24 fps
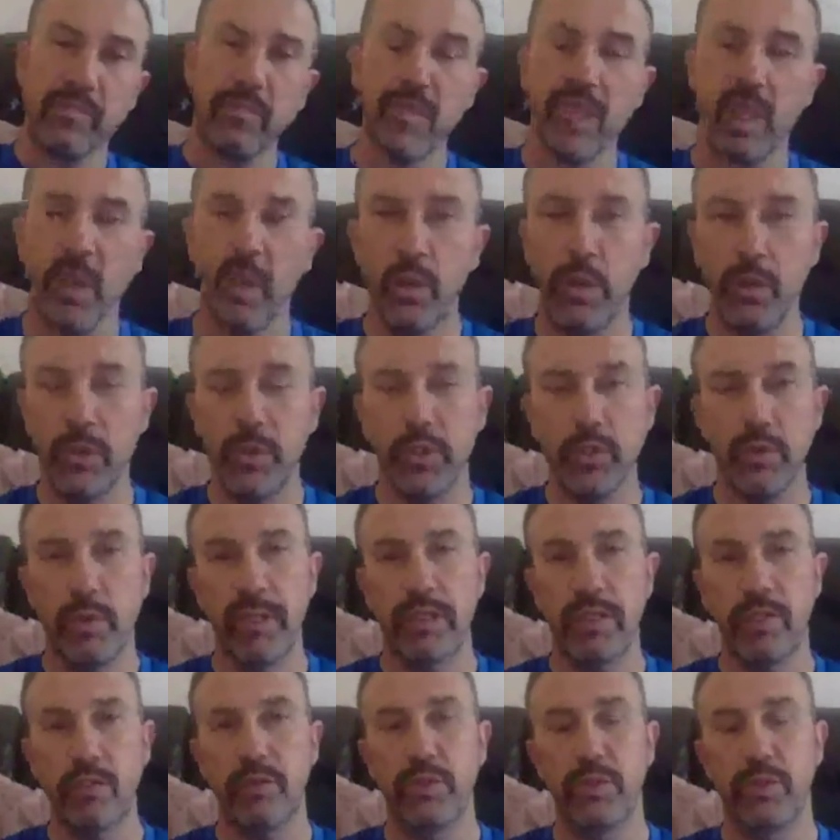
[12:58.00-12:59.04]
I also
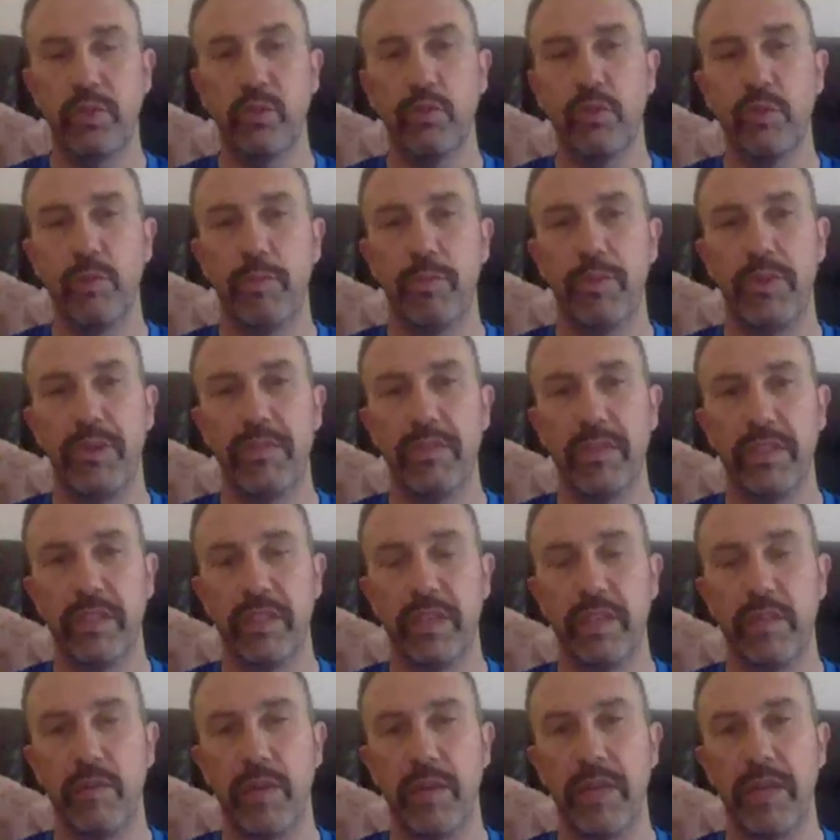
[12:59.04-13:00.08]
went to a school
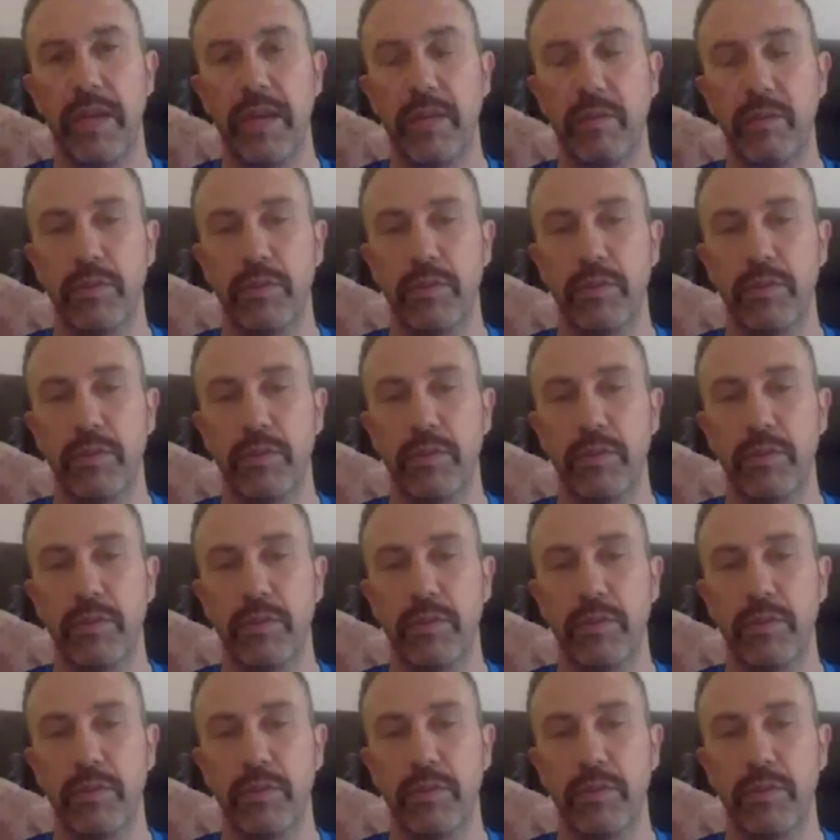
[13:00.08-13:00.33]
previously where there was